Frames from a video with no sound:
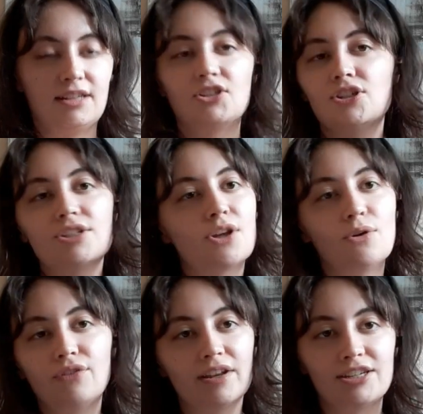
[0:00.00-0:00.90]
is just so
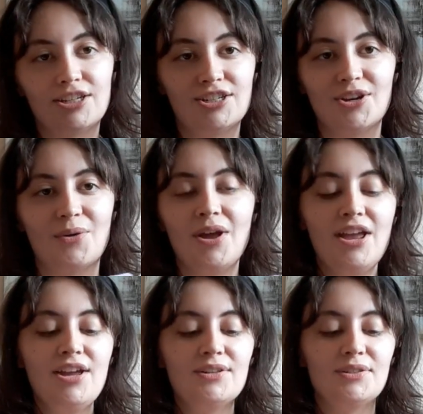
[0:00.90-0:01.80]
fun to do.
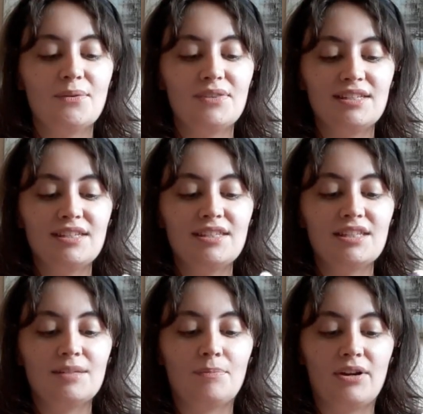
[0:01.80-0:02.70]
So this is the
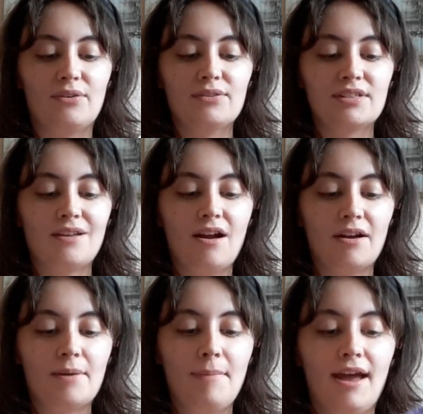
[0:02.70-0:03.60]
sprinkle
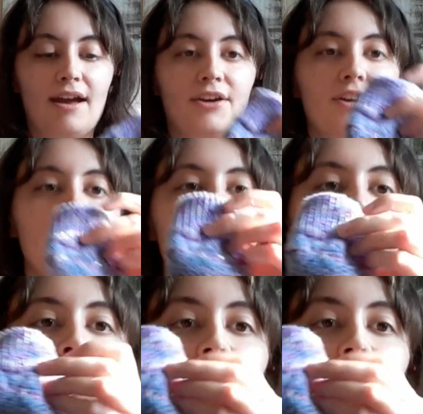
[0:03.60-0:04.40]
sock pattern